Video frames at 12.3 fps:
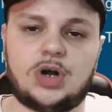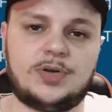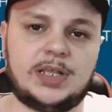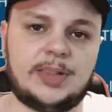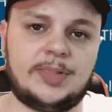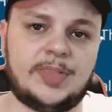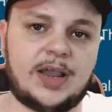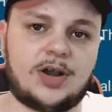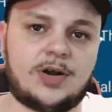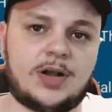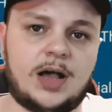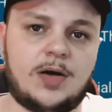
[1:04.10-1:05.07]
in
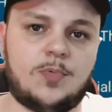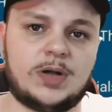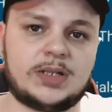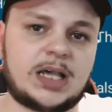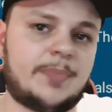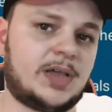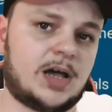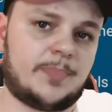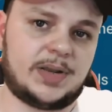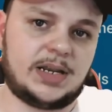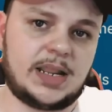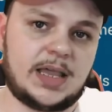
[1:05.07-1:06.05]
their what's coming up
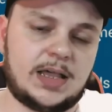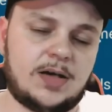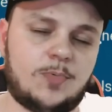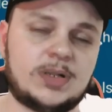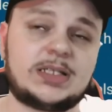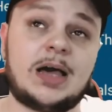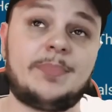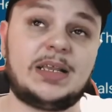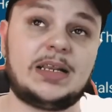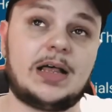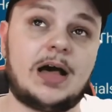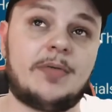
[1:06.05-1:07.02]

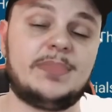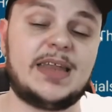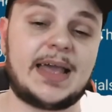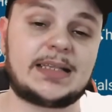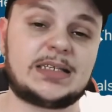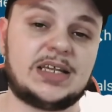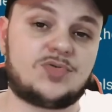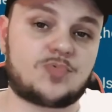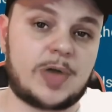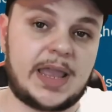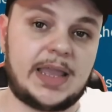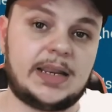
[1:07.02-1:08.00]
next in
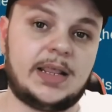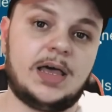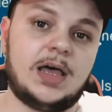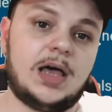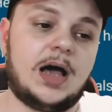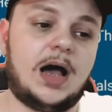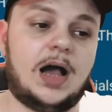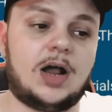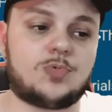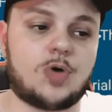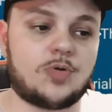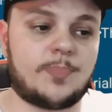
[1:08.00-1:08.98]
raid
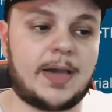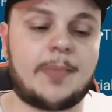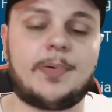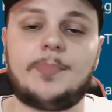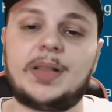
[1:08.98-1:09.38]
roadmap.